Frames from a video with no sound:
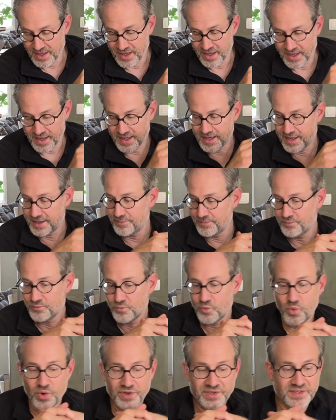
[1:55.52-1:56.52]

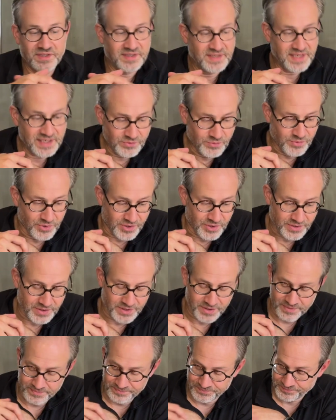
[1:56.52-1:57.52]
What did
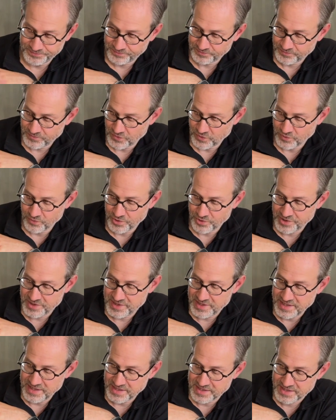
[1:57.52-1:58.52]
work were
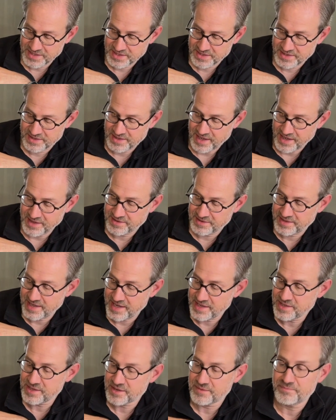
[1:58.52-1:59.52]
these
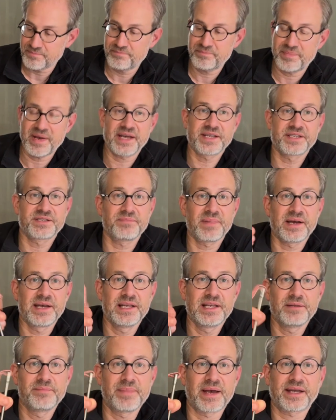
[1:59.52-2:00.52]
titanium pegs by
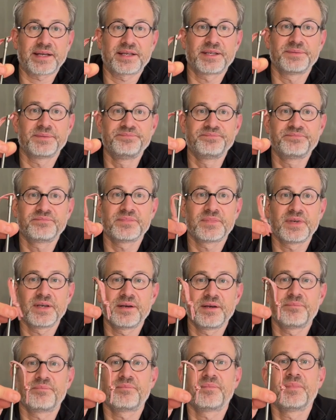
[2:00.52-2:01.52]
Hilleberg.
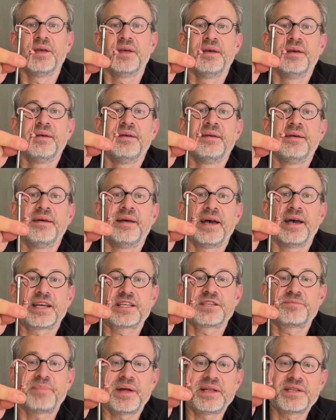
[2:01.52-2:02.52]

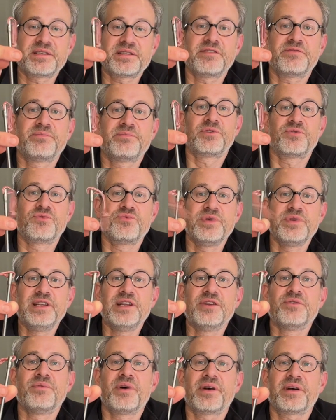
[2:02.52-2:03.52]
Expensive
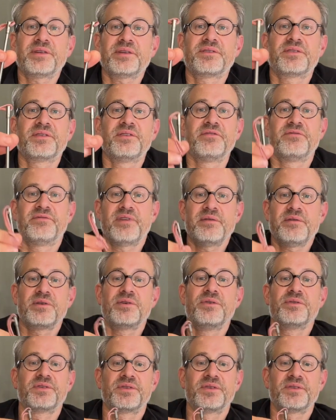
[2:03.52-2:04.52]
really rugged, very
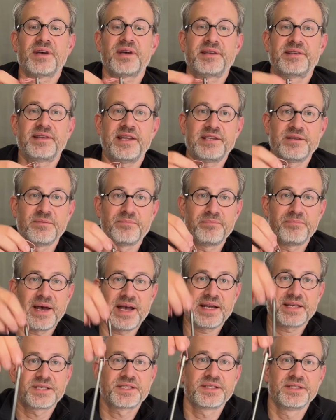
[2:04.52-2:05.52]
good titanium
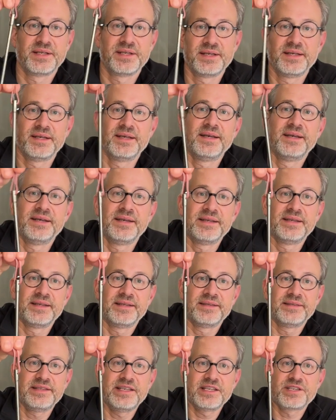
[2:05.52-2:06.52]
pegs.
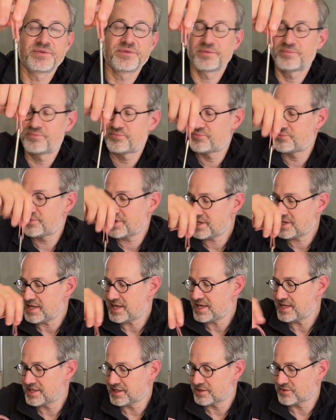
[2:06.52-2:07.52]
These were pretty
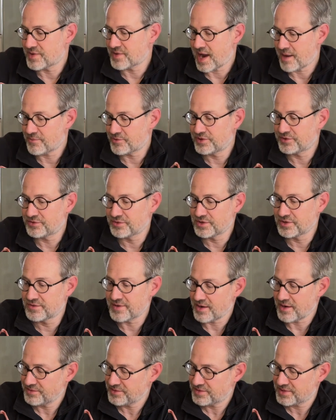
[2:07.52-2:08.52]
easy to hammer into the
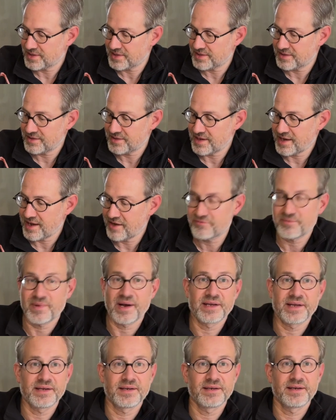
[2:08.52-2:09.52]
ground. I have
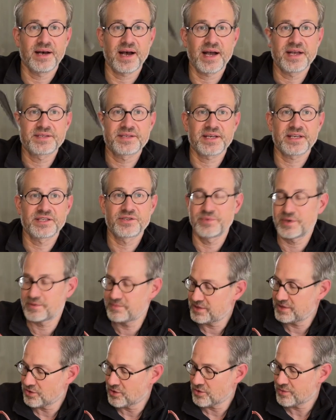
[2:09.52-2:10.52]
my ice axe with
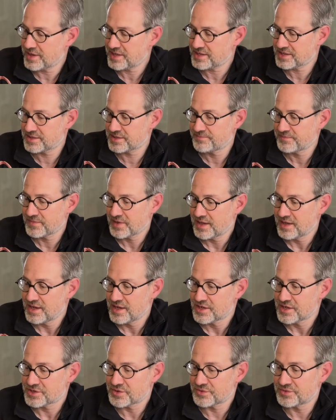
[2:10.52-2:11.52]
me always,
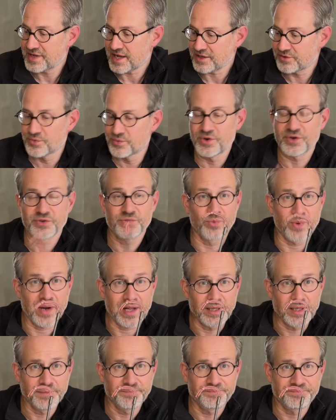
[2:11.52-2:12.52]
so that worked
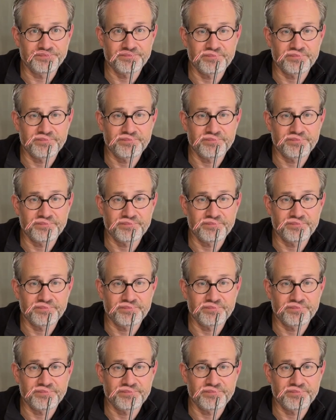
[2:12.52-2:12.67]
well.